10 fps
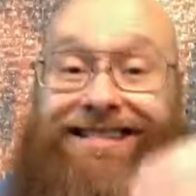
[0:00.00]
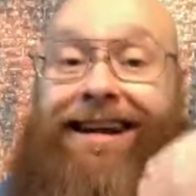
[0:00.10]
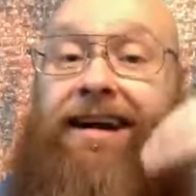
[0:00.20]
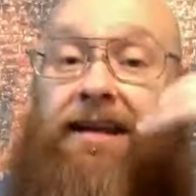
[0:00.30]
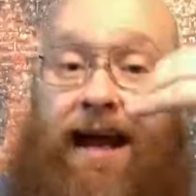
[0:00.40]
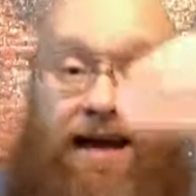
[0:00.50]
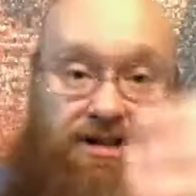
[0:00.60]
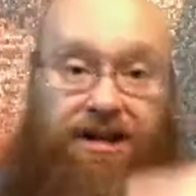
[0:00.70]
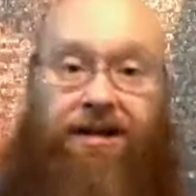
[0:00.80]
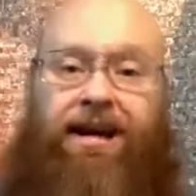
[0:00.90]
and
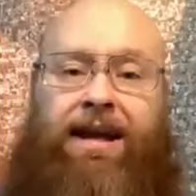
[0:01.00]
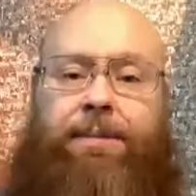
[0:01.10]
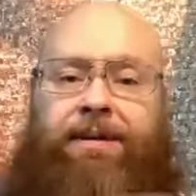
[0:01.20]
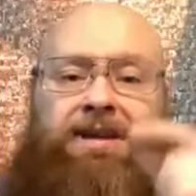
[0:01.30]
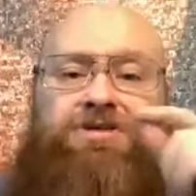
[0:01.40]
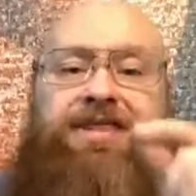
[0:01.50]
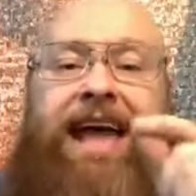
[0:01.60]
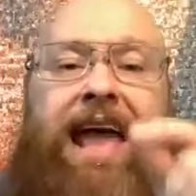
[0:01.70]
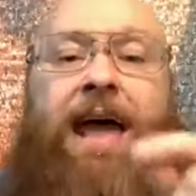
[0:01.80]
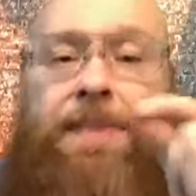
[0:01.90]
Elijah because they
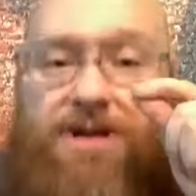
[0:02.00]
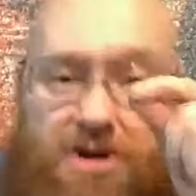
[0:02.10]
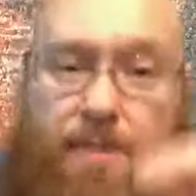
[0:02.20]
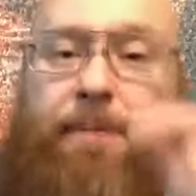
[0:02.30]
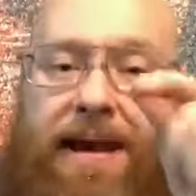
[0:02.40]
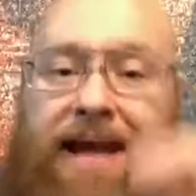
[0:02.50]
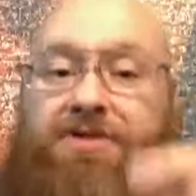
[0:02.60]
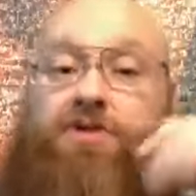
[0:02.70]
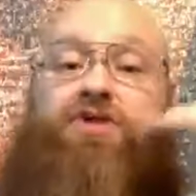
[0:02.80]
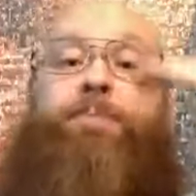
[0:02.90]
had the
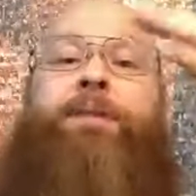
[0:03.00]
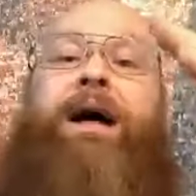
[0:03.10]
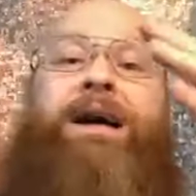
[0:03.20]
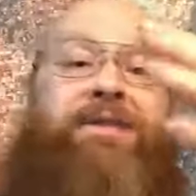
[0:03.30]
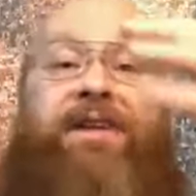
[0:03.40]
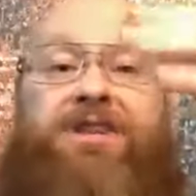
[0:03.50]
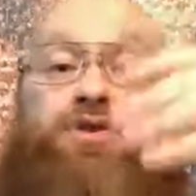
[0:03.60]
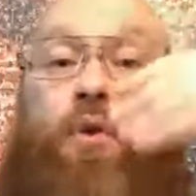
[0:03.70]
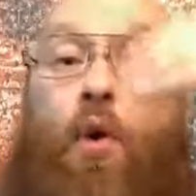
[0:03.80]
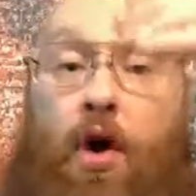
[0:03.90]
supernatural supply of
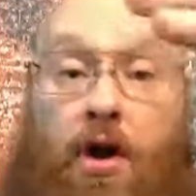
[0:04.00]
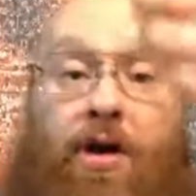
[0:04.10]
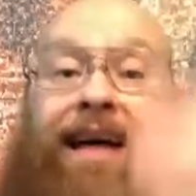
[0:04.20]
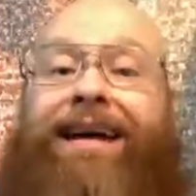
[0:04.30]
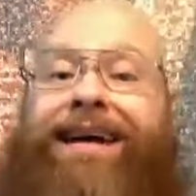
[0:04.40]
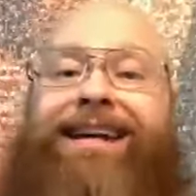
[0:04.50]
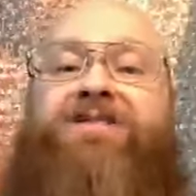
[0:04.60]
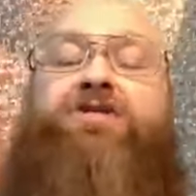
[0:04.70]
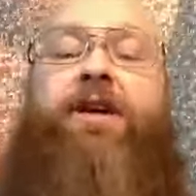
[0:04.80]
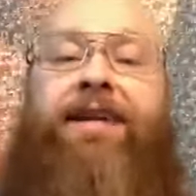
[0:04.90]
extra oil. And it
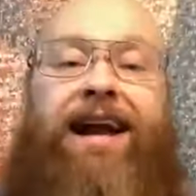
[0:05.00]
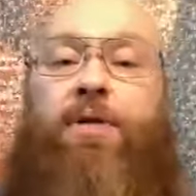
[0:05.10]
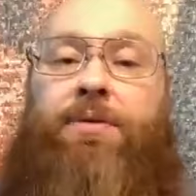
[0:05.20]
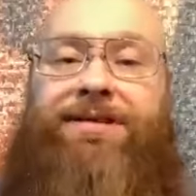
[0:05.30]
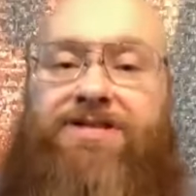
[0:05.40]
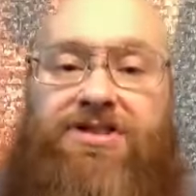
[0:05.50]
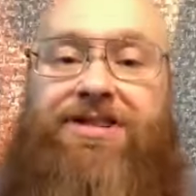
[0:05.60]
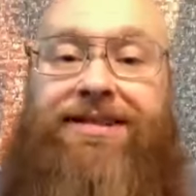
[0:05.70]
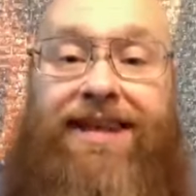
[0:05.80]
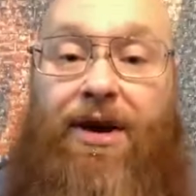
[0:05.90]
started out with just a
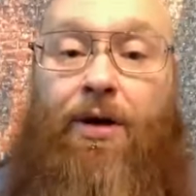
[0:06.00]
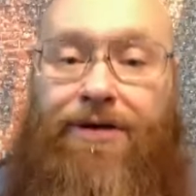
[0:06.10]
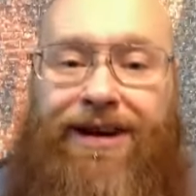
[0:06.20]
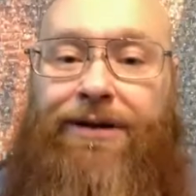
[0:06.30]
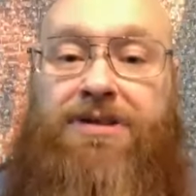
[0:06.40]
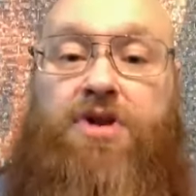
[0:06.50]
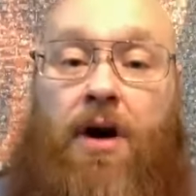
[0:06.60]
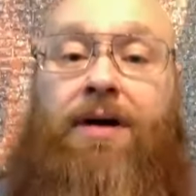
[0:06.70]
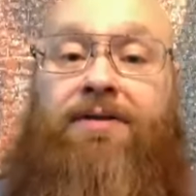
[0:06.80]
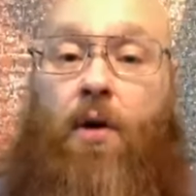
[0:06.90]
little, you know, a
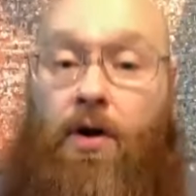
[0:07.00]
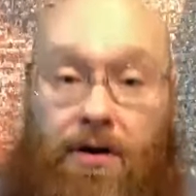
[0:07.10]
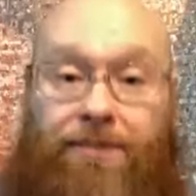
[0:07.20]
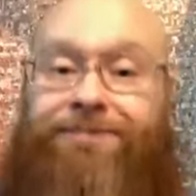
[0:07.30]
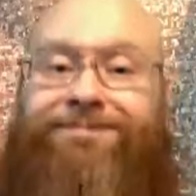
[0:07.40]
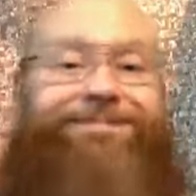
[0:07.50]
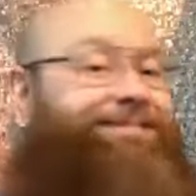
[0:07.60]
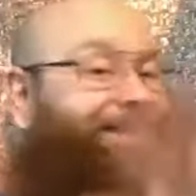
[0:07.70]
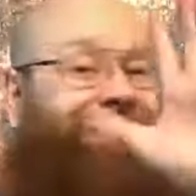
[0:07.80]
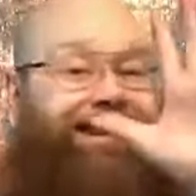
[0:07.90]
jar of oil
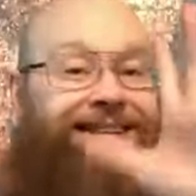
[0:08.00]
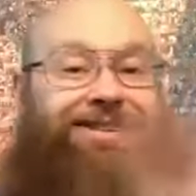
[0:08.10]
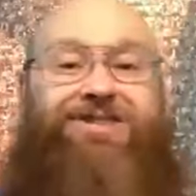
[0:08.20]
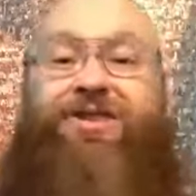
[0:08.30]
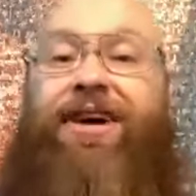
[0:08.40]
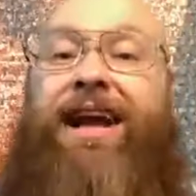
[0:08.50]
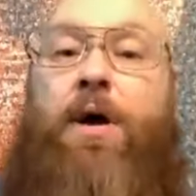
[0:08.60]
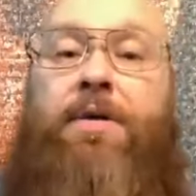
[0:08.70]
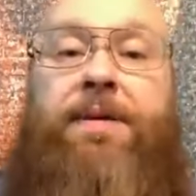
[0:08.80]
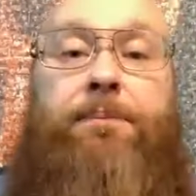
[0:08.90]
started out
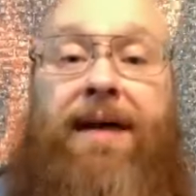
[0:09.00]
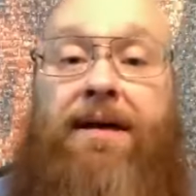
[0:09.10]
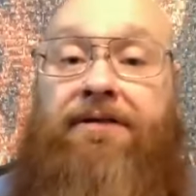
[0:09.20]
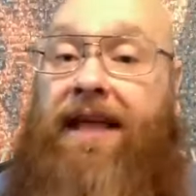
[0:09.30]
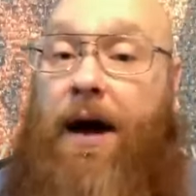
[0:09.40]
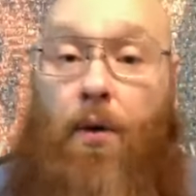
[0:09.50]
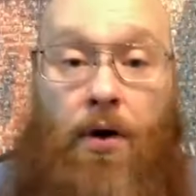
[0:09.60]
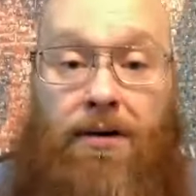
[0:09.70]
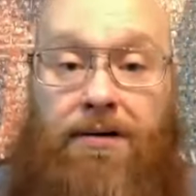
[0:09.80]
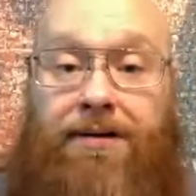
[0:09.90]
with a bin of
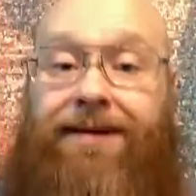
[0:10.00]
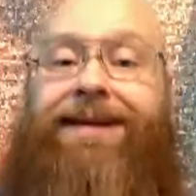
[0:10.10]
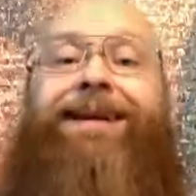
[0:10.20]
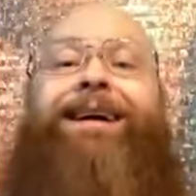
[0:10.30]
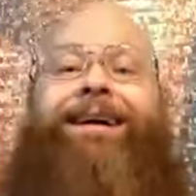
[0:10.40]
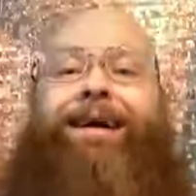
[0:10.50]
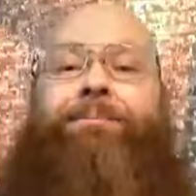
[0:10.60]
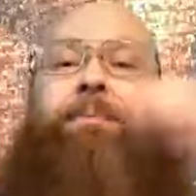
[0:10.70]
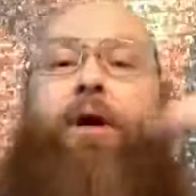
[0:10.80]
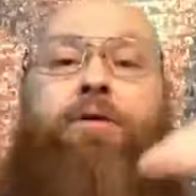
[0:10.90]
flour and
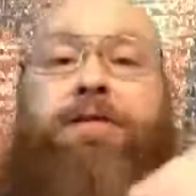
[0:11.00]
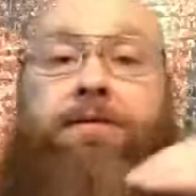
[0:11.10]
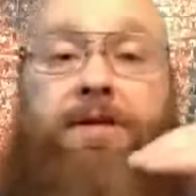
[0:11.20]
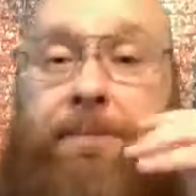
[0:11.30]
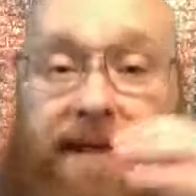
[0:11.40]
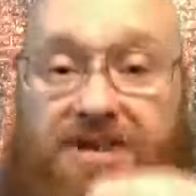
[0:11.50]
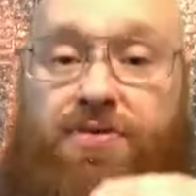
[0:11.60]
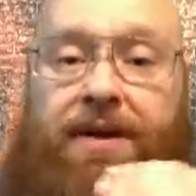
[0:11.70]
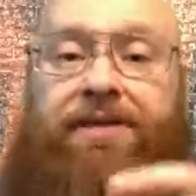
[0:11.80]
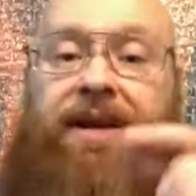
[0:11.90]
both through the
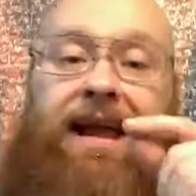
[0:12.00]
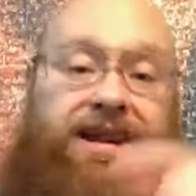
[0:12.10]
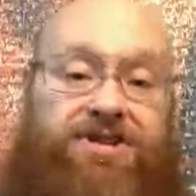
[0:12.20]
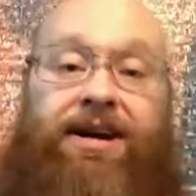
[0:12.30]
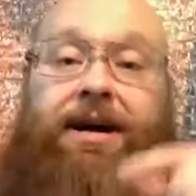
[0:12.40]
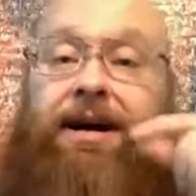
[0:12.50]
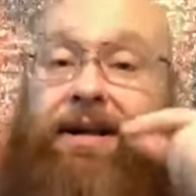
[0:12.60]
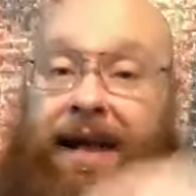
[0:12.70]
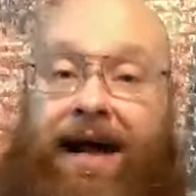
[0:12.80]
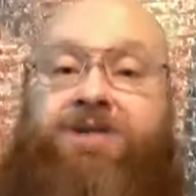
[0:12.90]
ministry of Elisha and
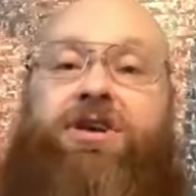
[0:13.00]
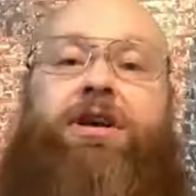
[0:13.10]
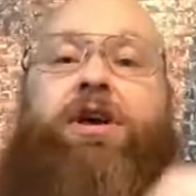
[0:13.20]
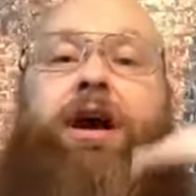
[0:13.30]
Elijah, God